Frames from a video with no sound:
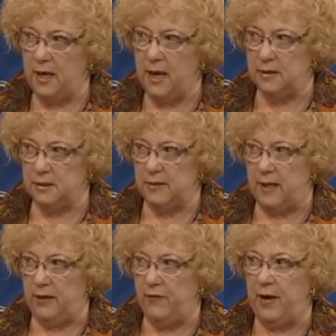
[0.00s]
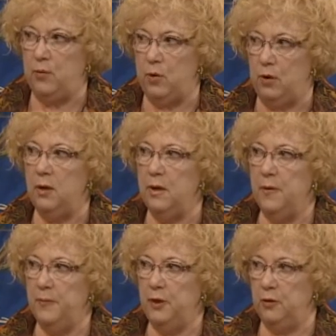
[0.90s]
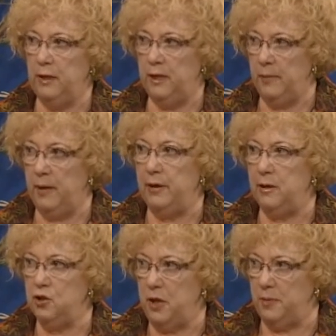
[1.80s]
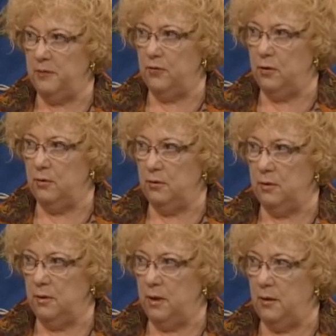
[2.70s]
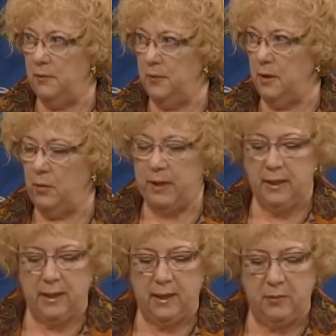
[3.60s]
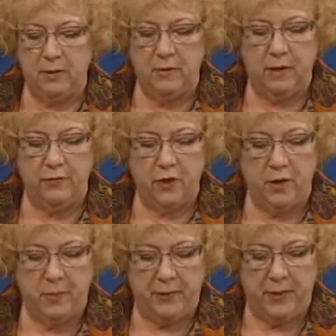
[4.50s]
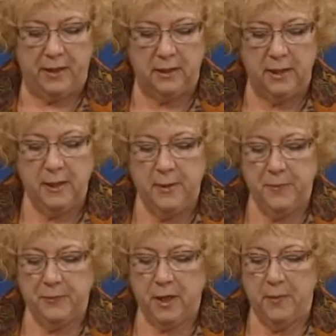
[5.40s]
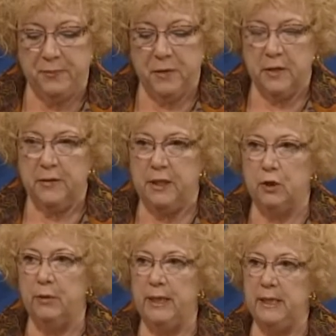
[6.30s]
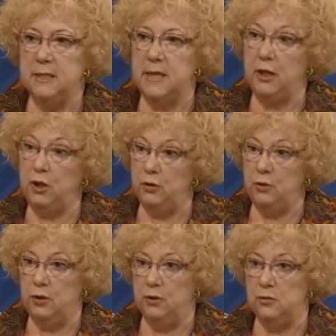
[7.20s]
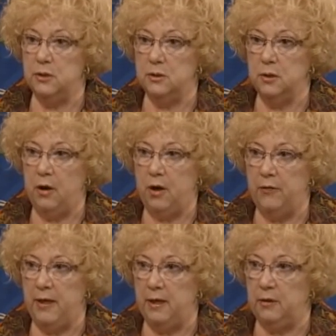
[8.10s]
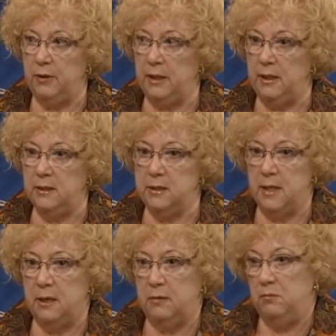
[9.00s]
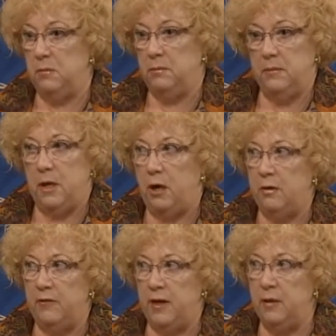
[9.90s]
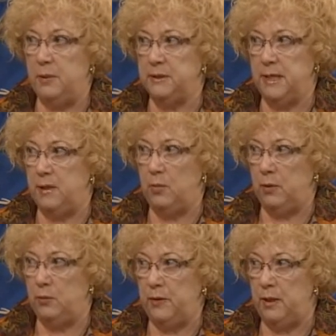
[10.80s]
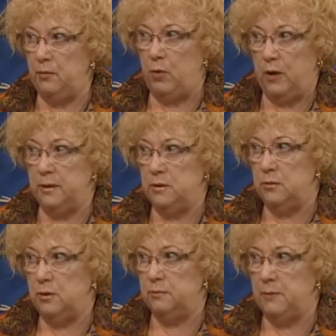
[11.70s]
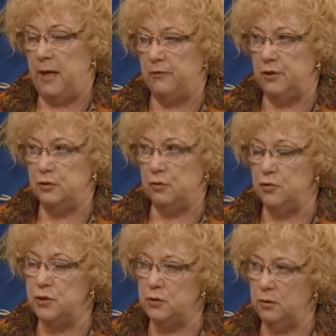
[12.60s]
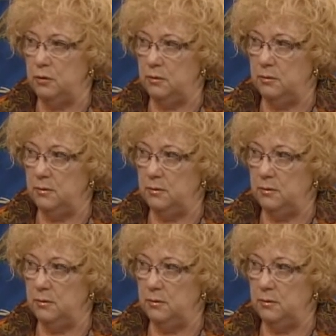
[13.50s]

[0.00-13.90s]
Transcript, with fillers: to ask that if I were, you know, getting married and shopping for mm-hmm. um, a wedding cake. I would not have thought about that. Um, the ingredients that you use are they ingredients that are available to anyone when they walk into an average grocery store?